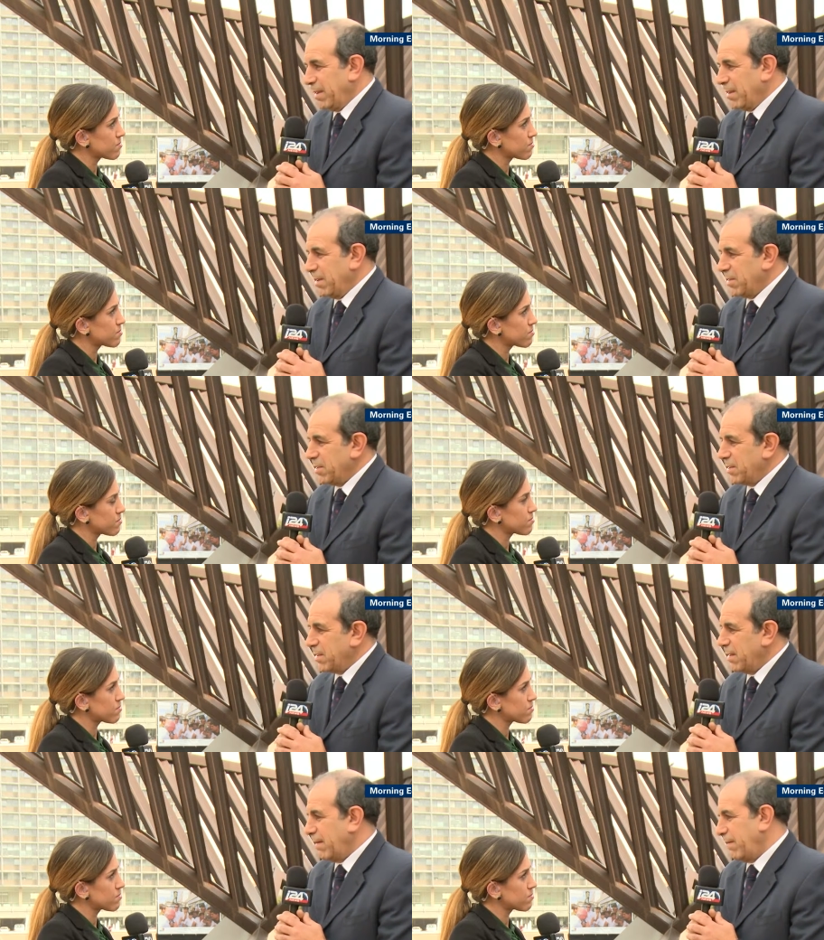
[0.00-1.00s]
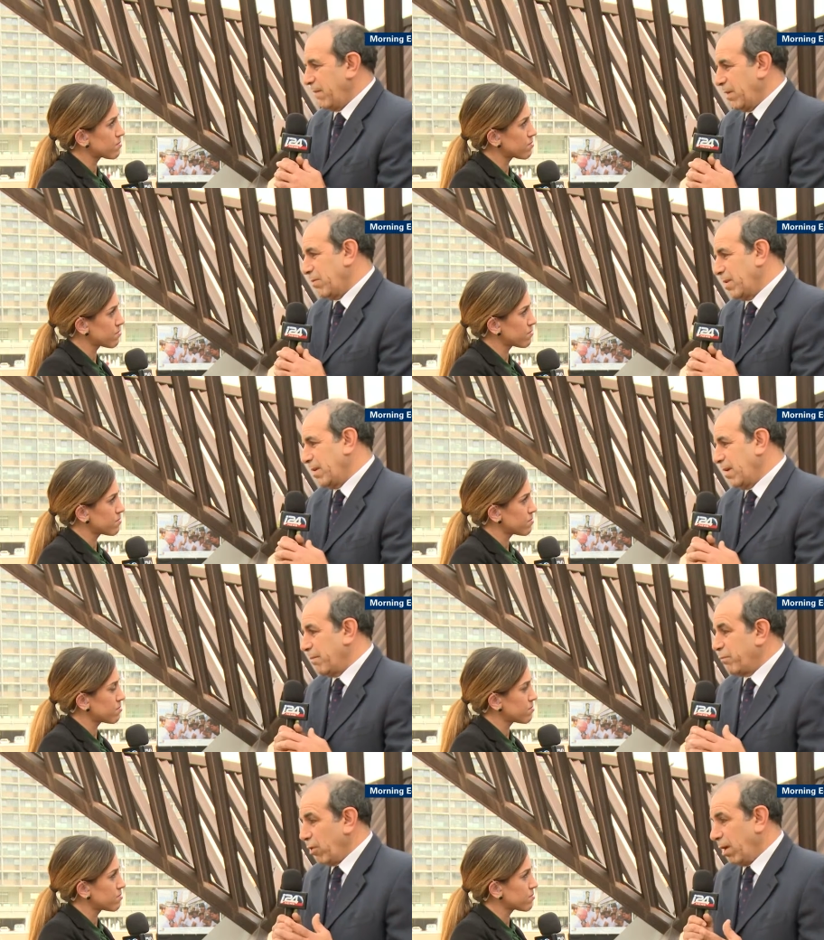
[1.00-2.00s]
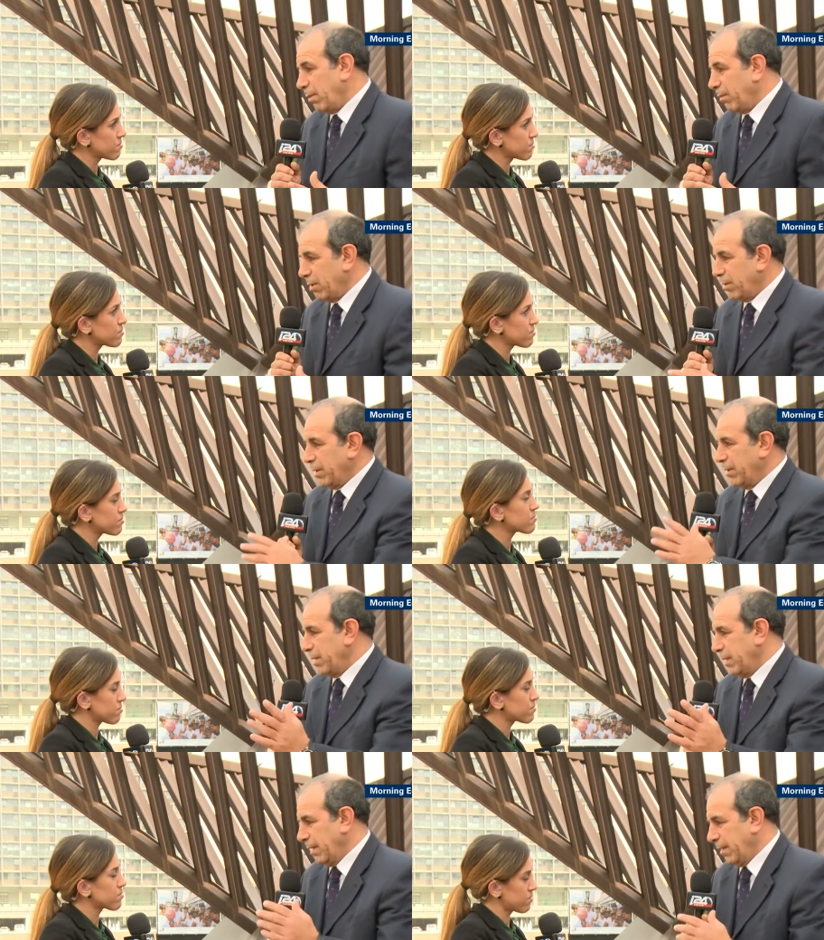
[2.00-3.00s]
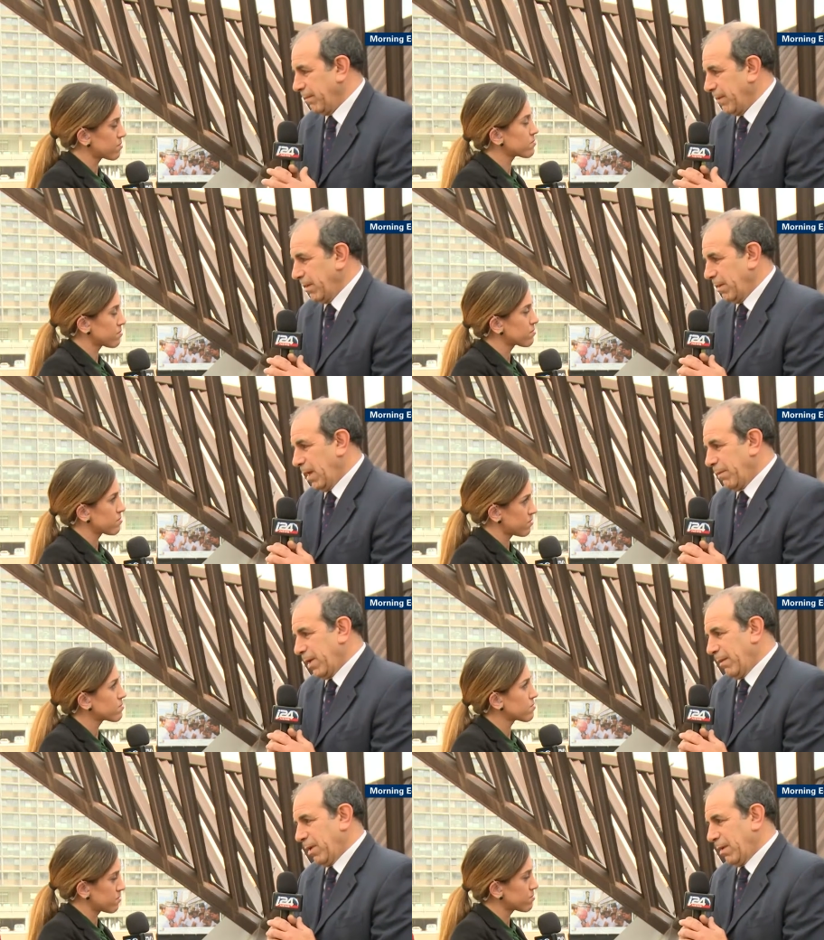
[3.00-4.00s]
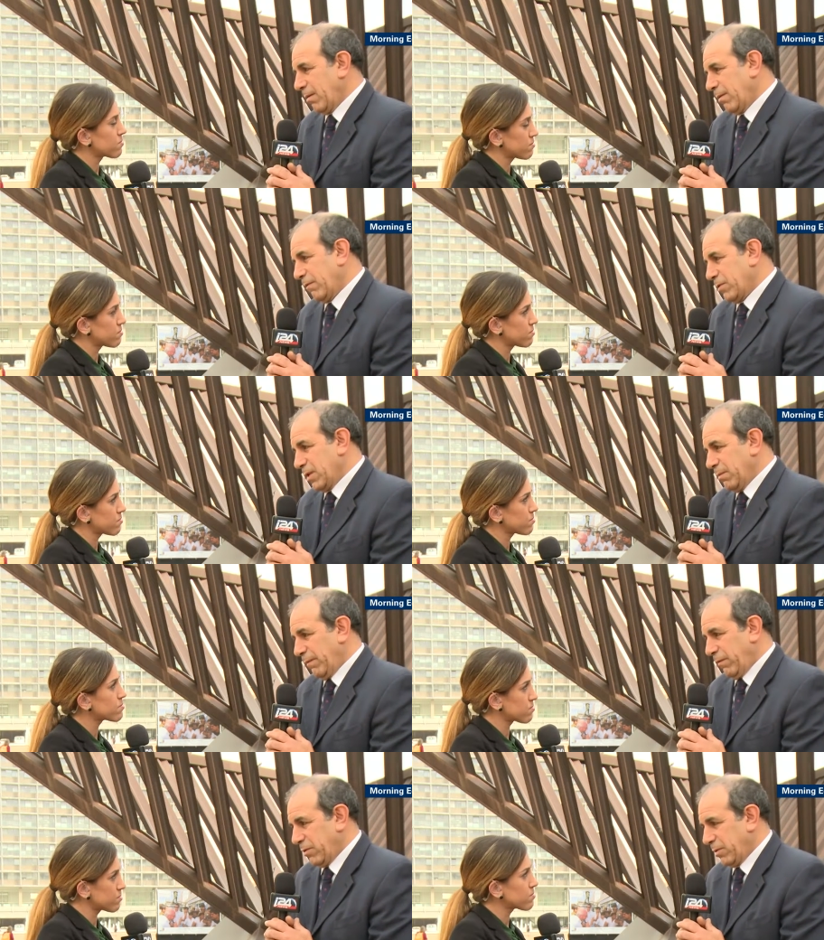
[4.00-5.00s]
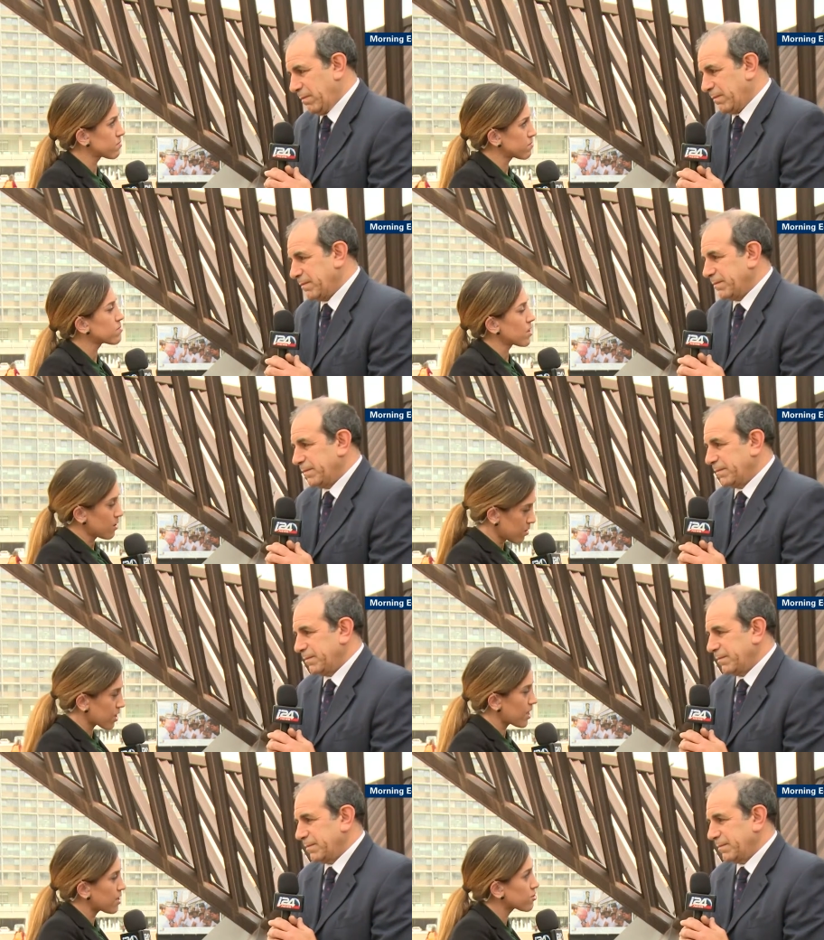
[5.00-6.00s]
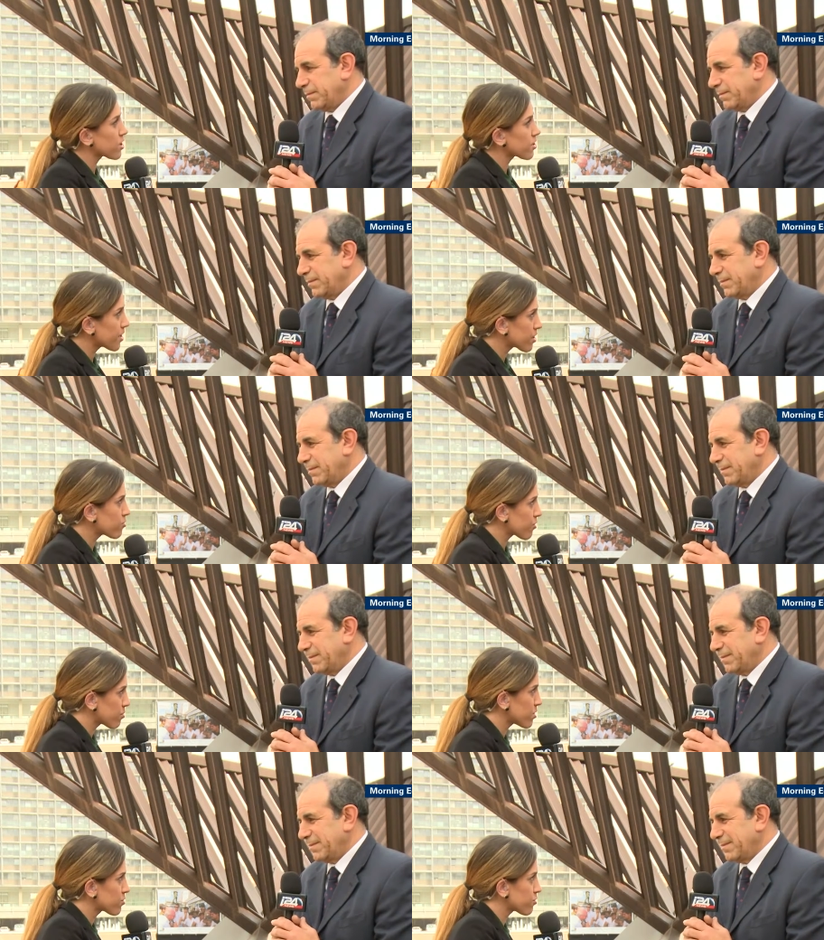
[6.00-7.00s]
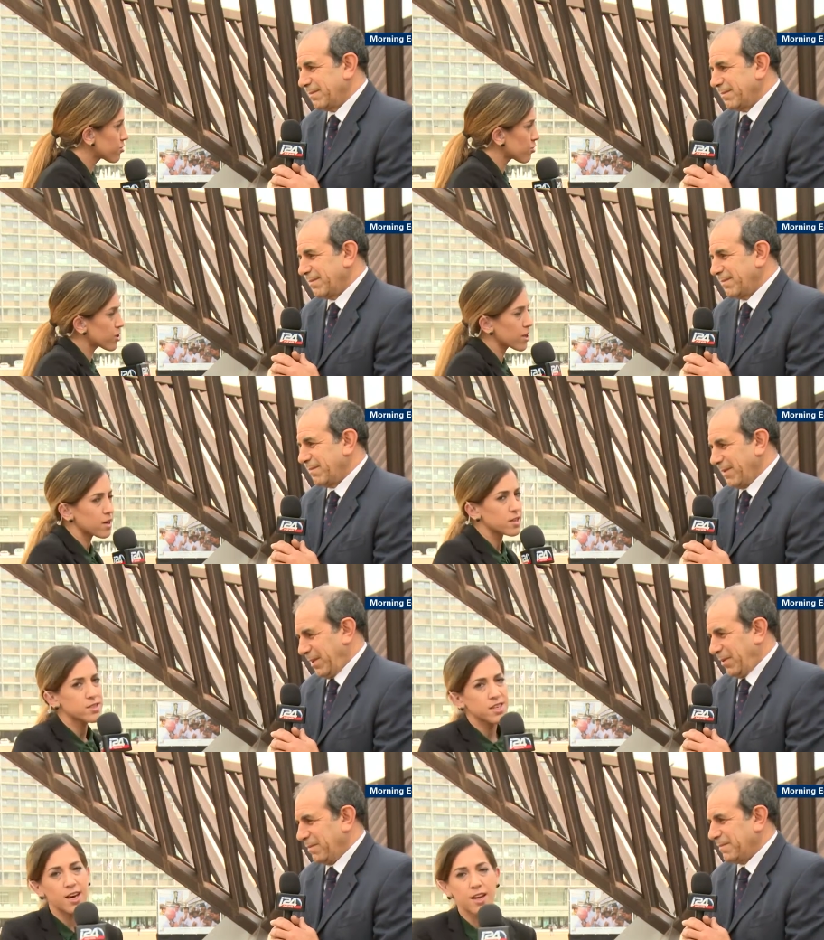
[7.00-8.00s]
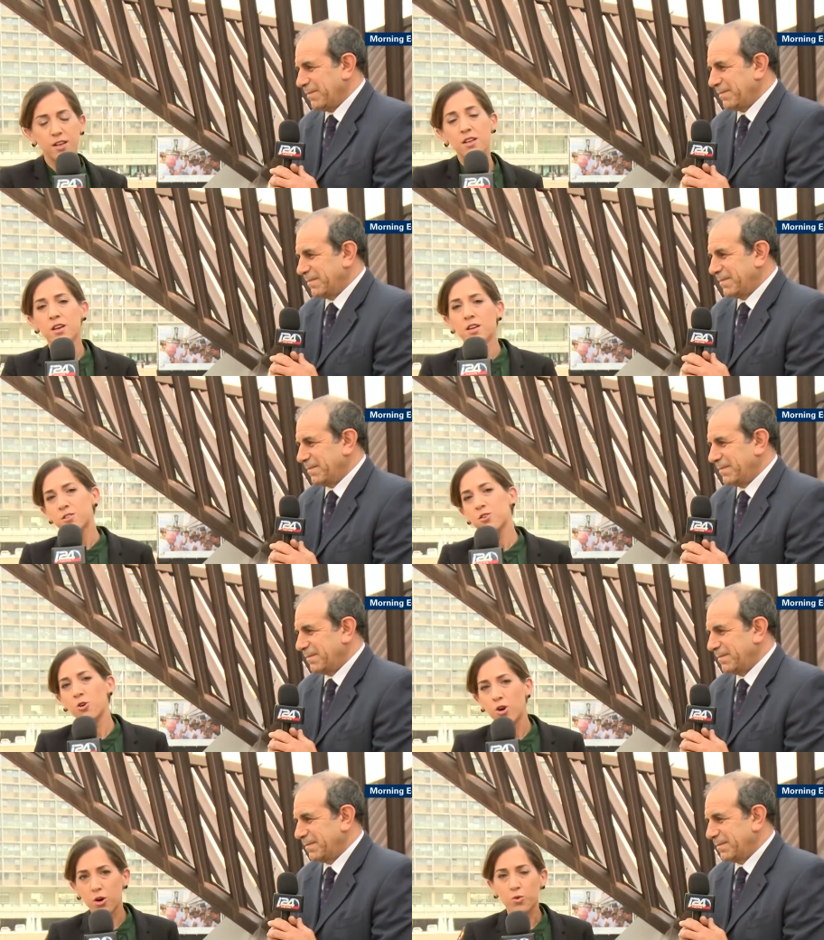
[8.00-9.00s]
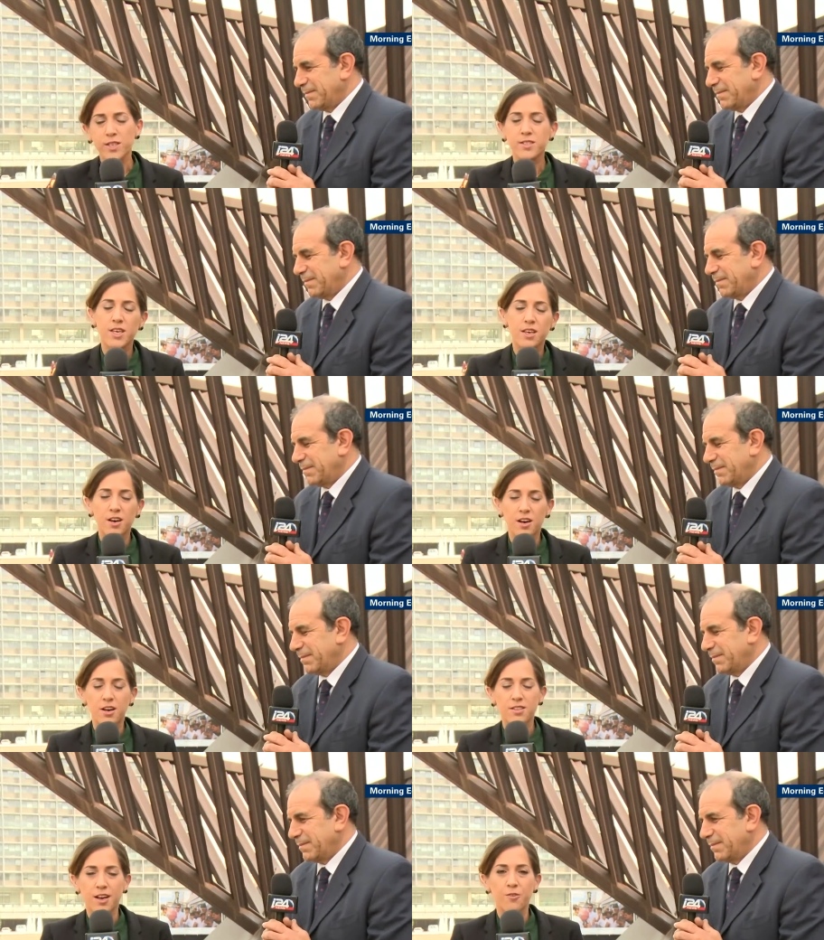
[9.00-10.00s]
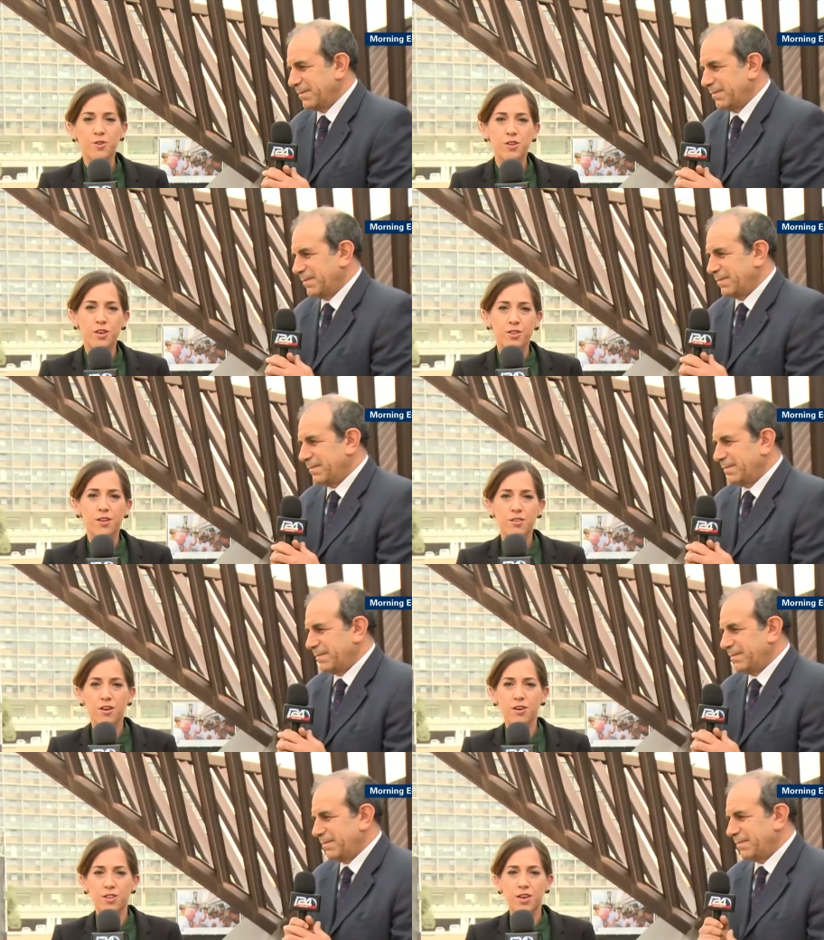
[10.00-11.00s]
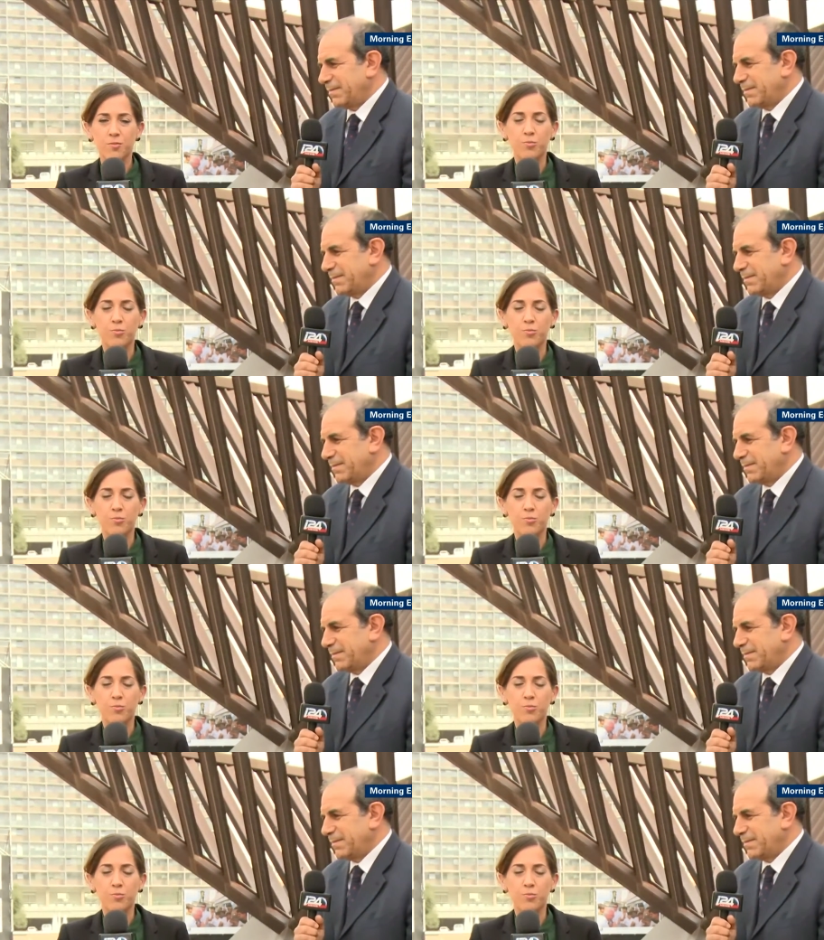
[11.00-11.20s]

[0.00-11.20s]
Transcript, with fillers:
Speaker 1: that this is very probable in the um, in the upcoming foreseeable future.
Speaker 2: Gilad Sher, thank you very much for joining us, Yael. So uh, we see uh, definitely that uh, the